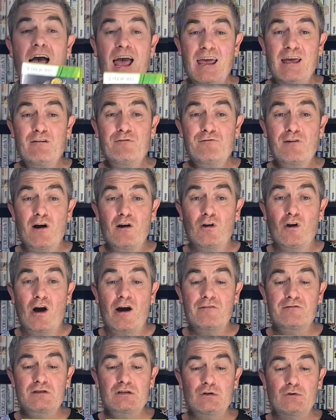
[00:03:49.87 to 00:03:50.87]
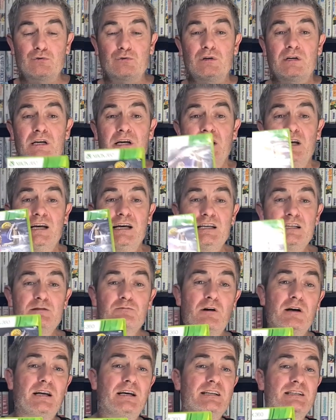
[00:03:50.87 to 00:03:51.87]
AFL Live 2.
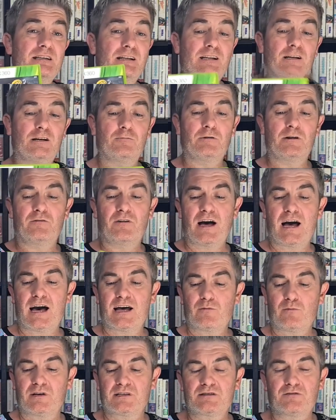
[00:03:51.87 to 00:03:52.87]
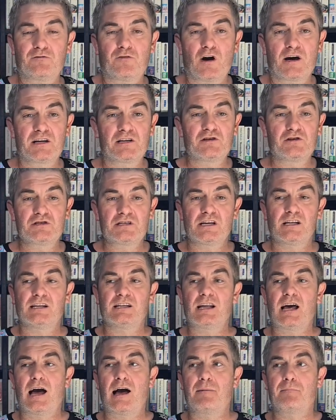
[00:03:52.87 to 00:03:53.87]
This one is a little bit of a harder one to find in New
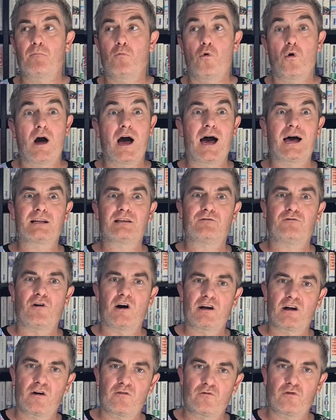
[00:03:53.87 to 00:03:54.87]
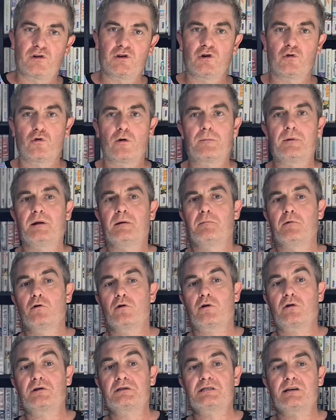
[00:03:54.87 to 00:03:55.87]
Zealand, more harder to find over in Europe and
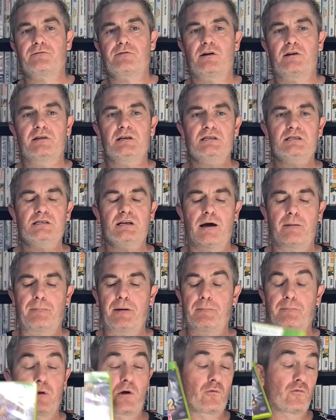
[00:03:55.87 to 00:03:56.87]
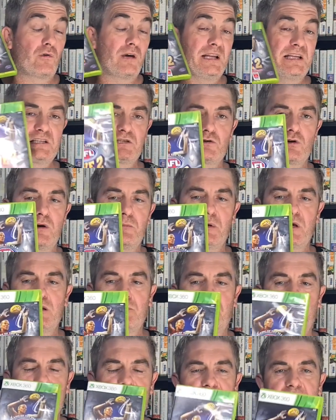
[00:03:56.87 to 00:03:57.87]
America and stuff like this. People are really screaming at
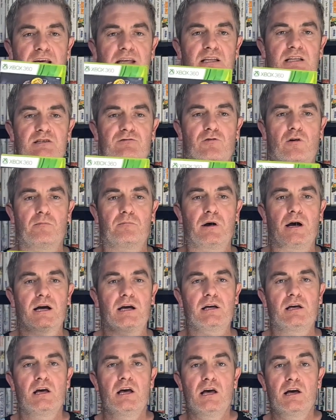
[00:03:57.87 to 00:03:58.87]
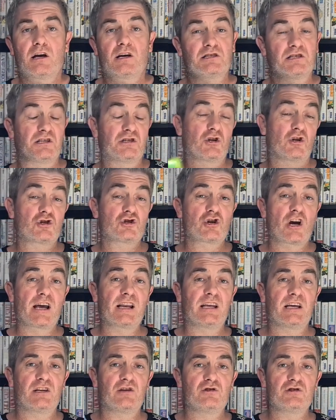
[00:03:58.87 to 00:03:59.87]
the bit to get this from, because it's
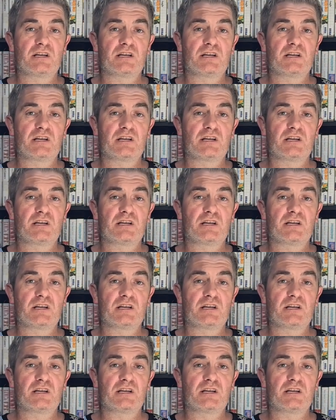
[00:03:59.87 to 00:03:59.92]
Australia and